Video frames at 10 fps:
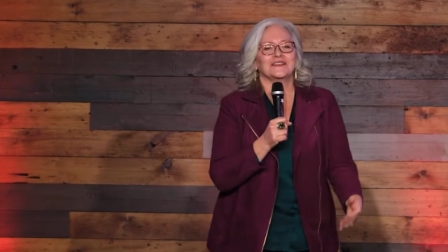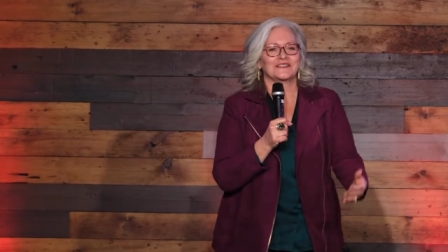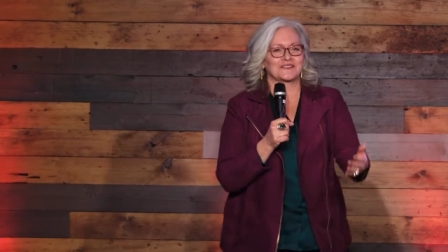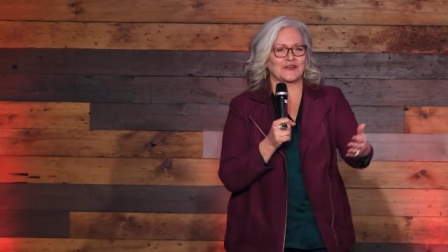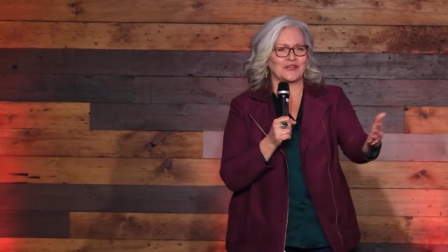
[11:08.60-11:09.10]

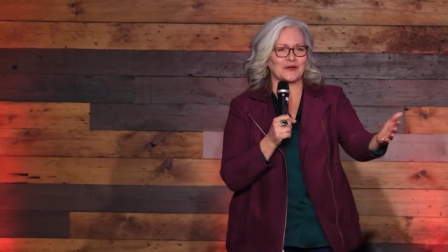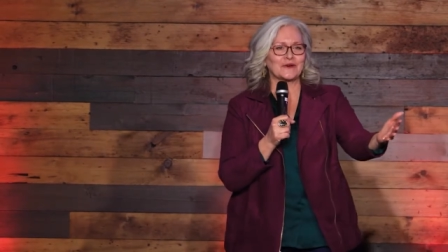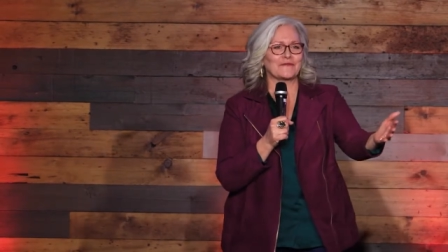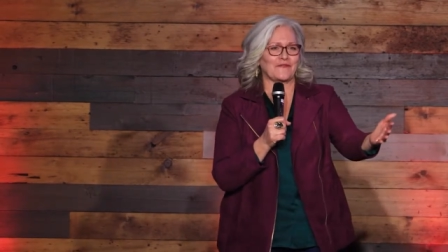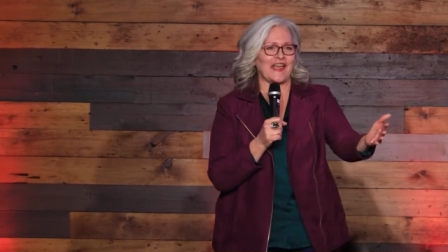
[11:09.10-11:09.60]
So you
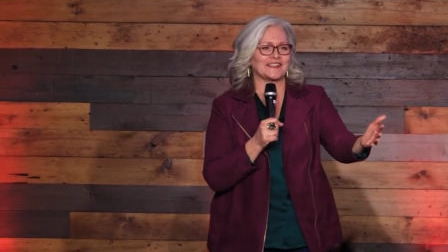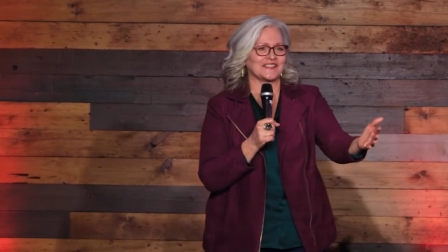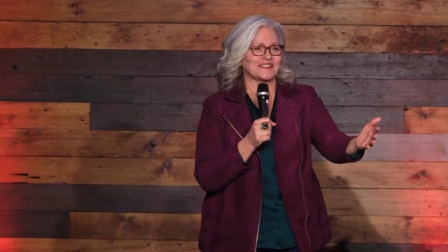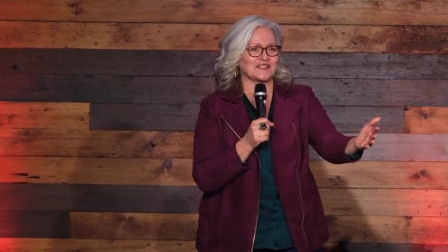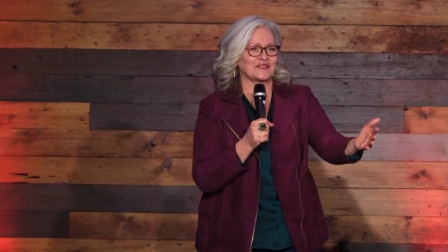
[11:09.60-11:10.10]
were
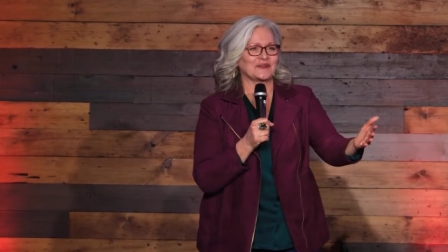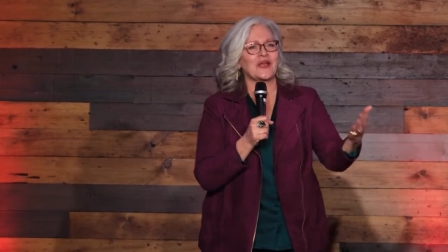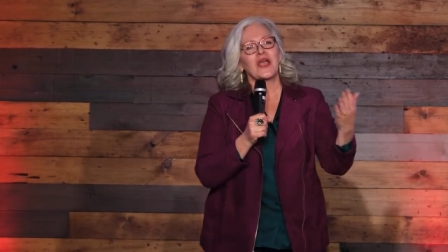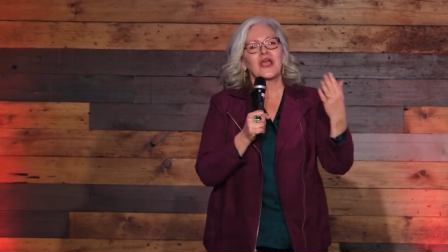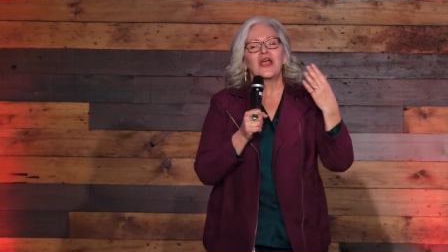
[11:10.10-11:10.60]
fancy, too.
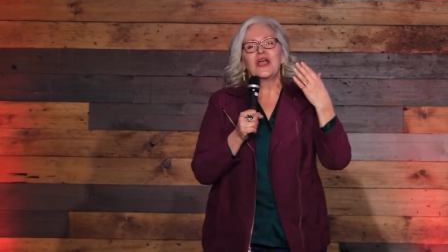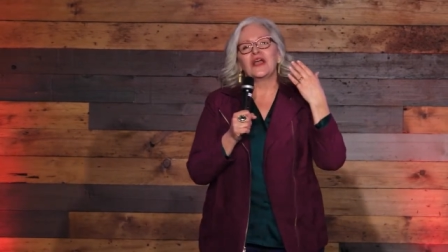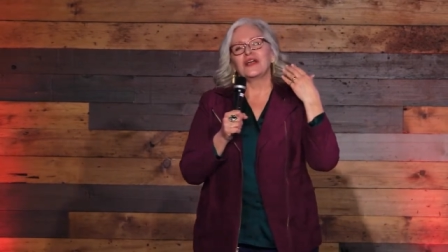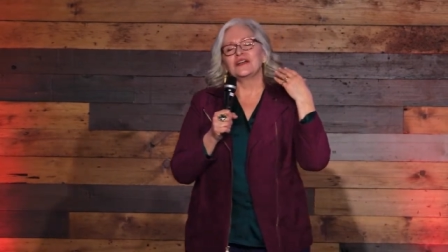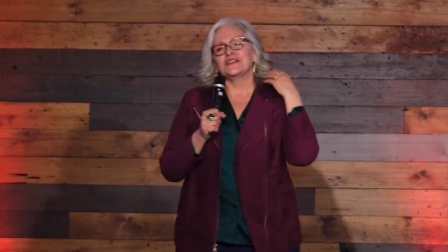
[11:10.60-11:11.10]

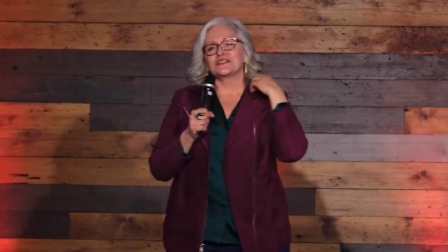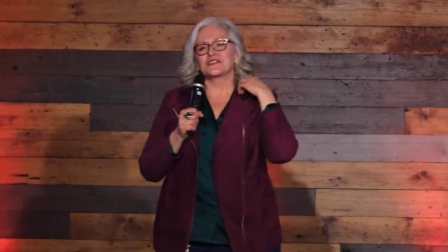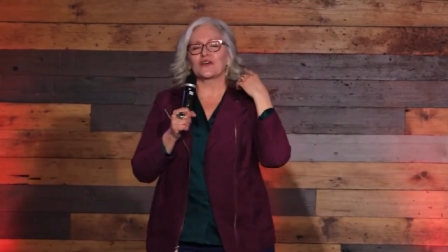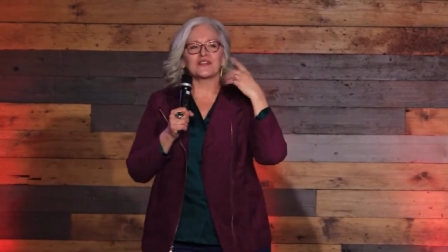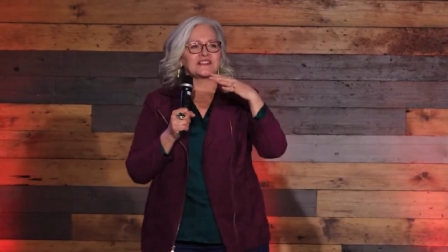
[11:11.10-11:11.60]

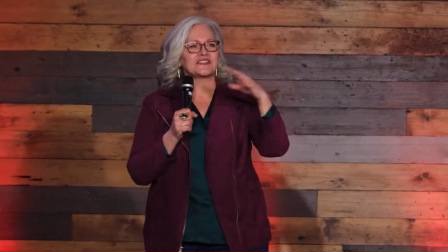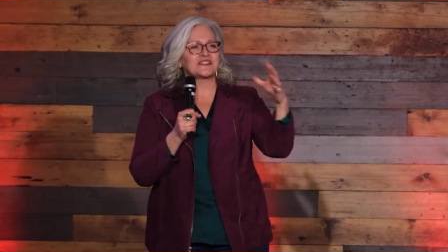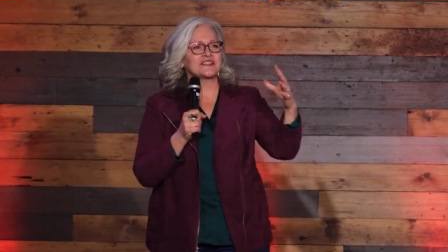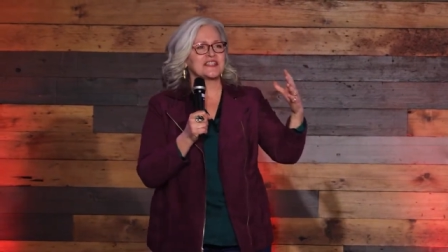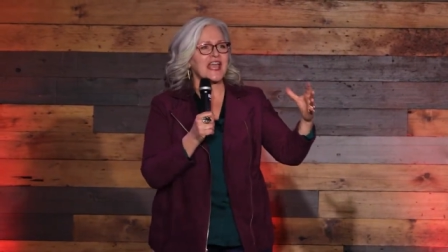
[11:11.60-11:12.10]
So this
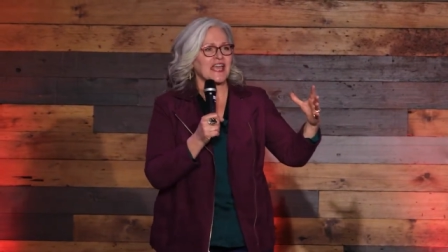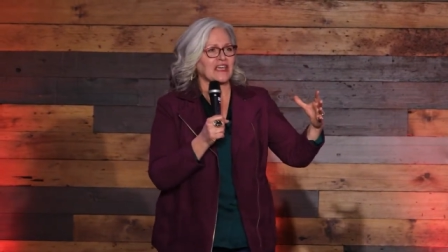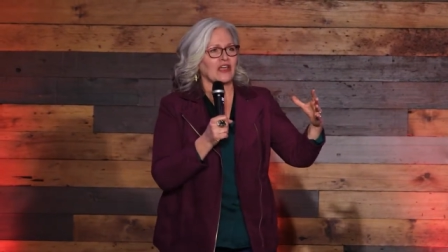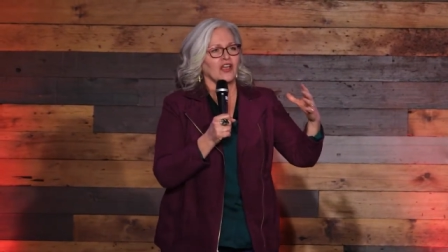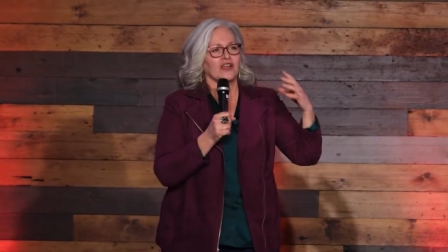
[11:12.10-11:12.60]
stick,
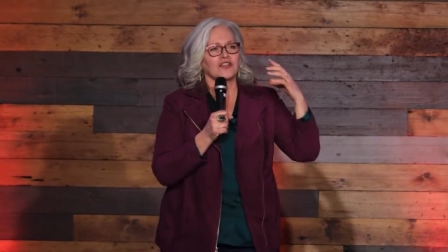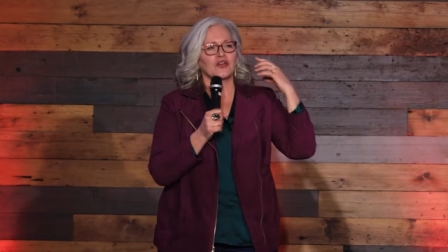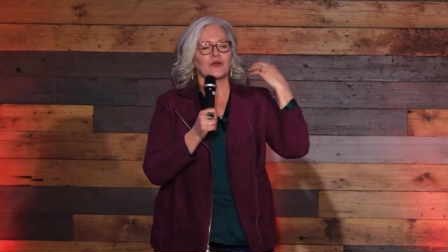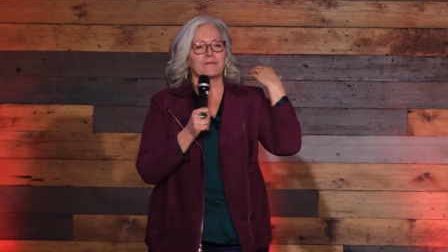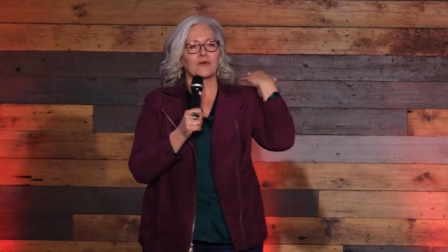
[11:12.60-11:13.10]

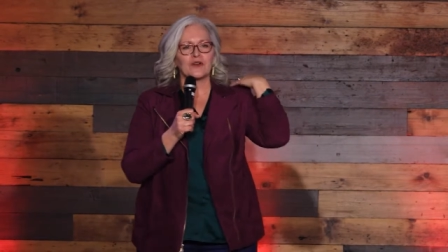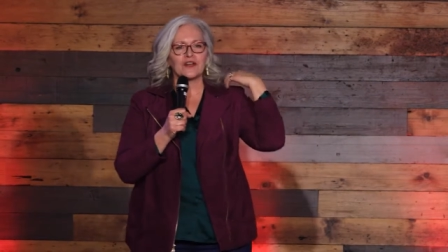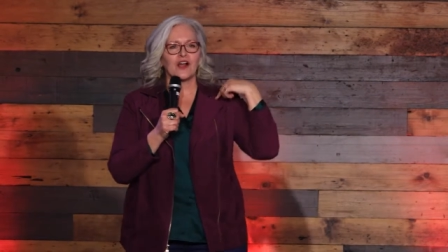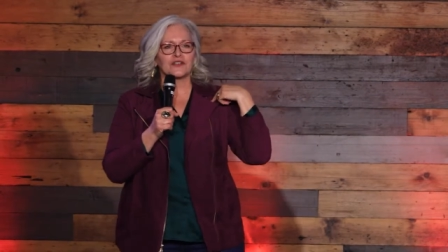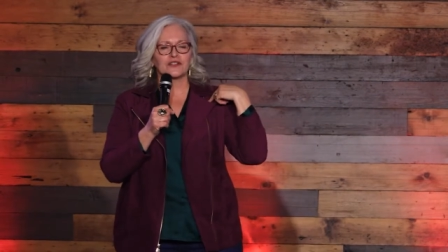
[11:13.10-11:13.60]
you would put
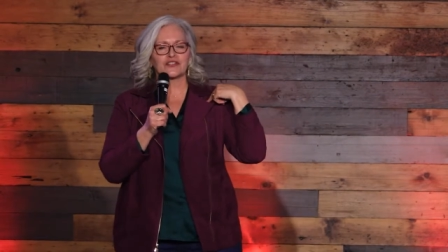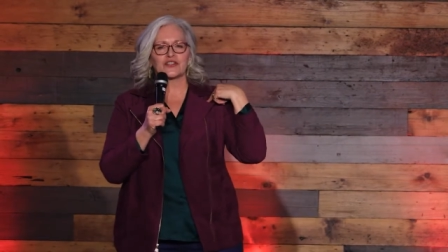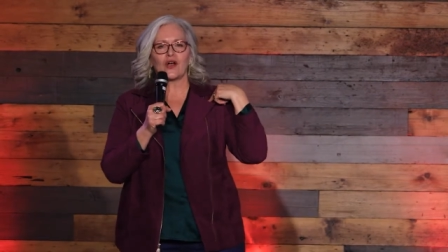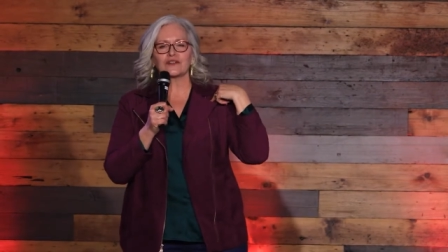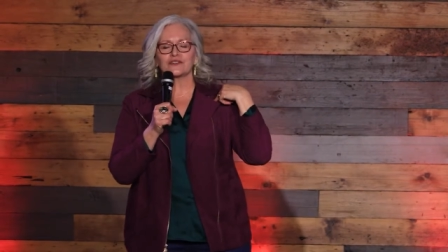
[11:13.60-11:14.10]
it on your
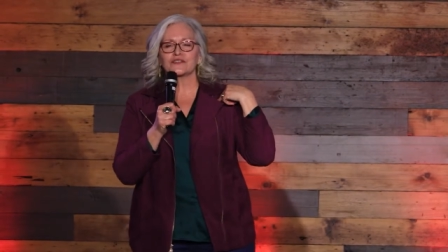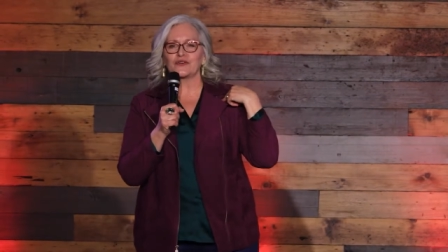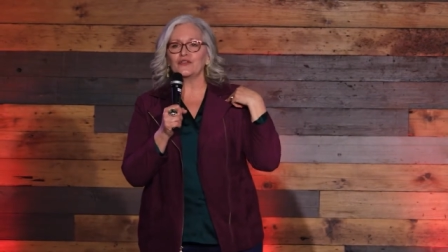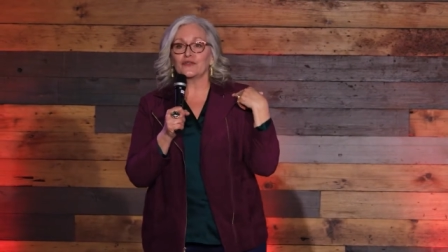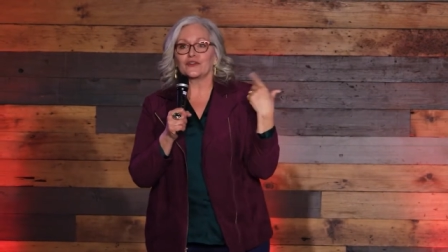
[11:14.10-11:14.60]
shoulder
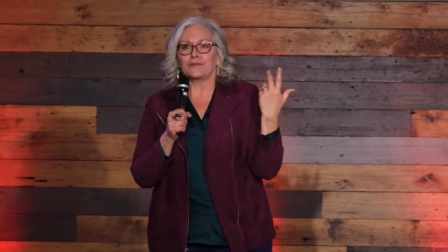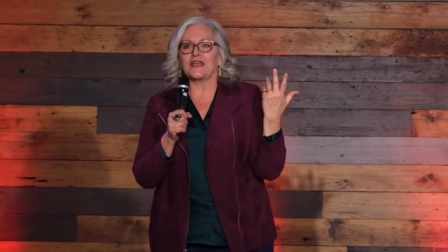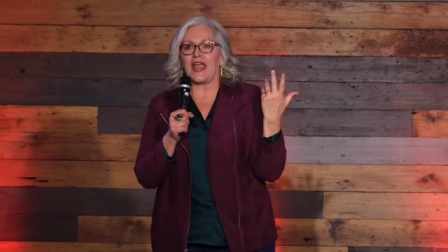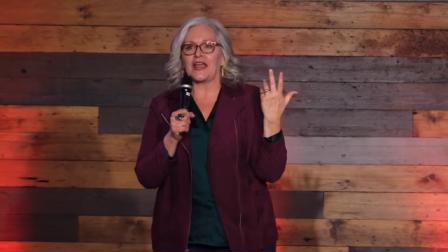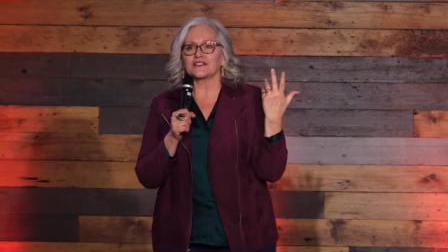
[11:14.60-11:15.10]
so you could
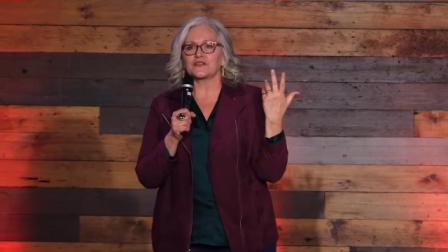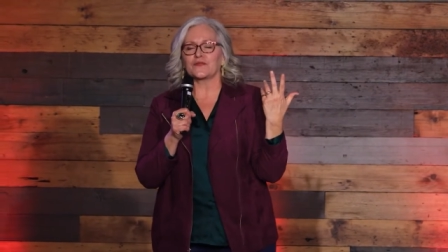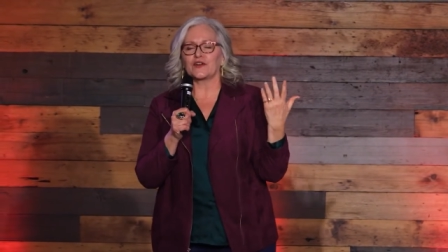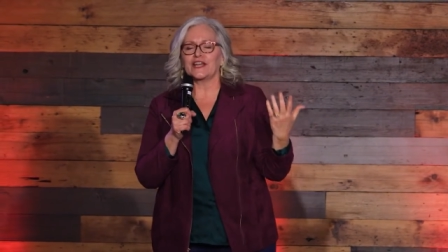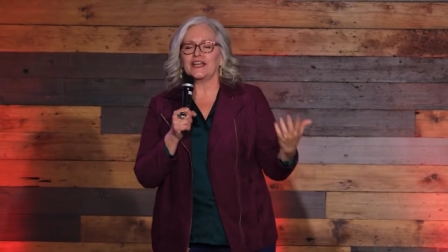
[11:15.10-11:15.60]
be
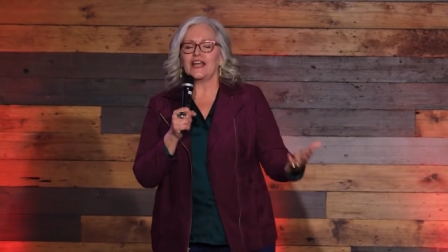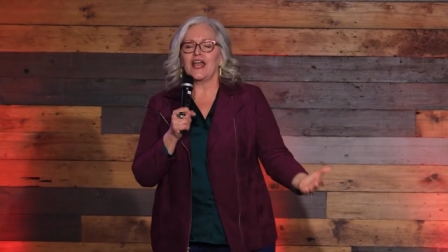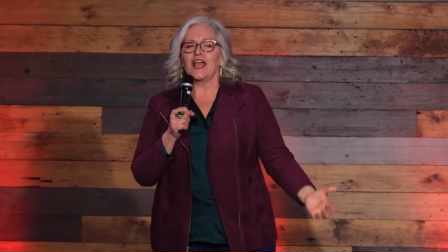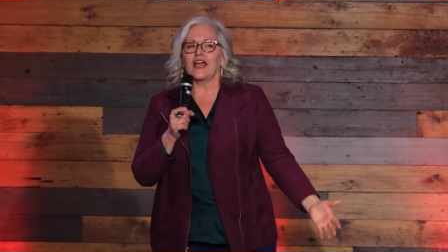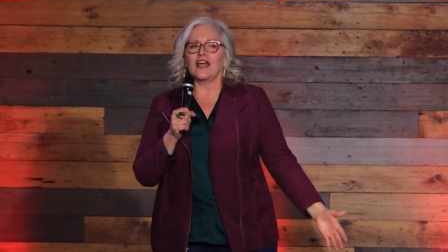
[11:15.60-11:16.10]
hands-free,
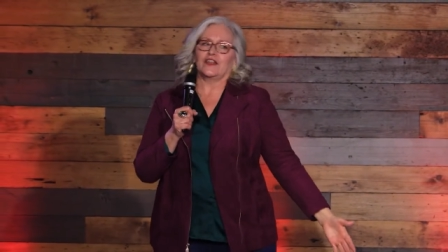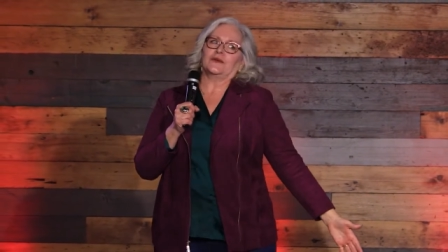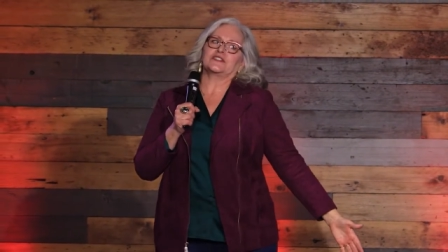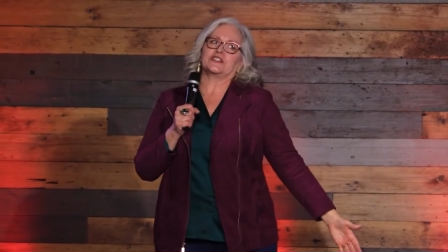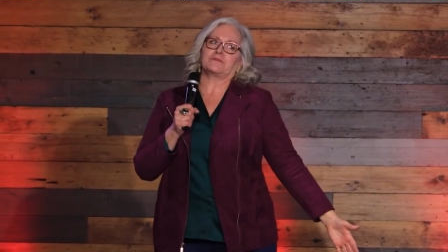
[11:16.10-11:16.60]
and you
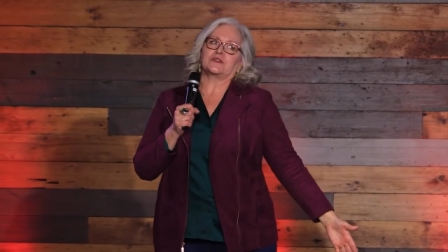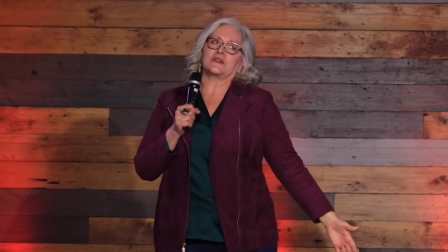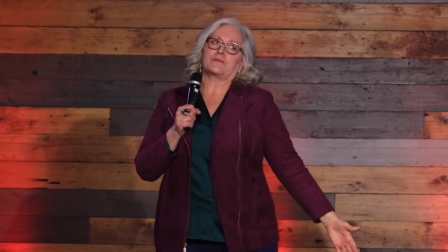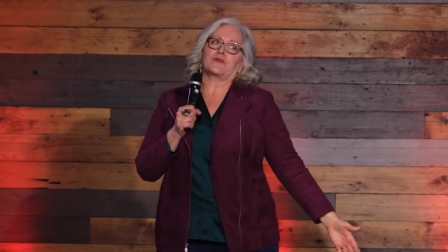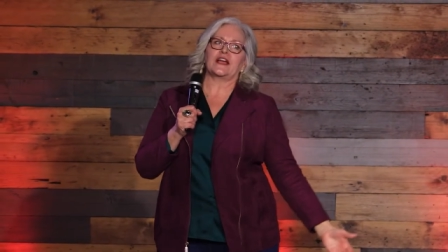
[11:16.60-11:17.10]
would just put
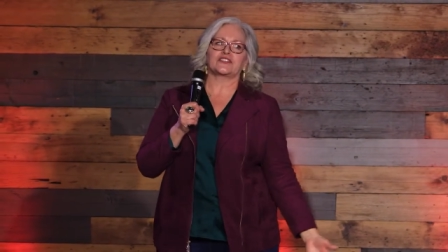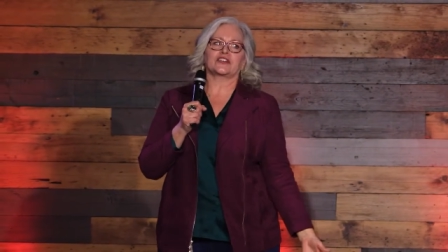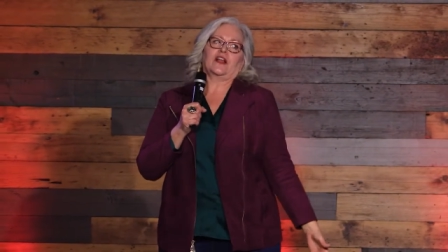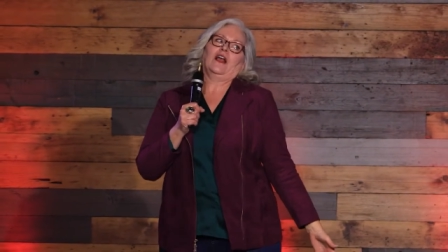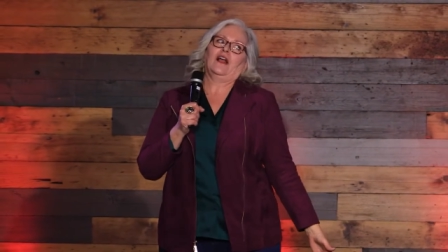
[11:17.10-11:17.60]
the pressure...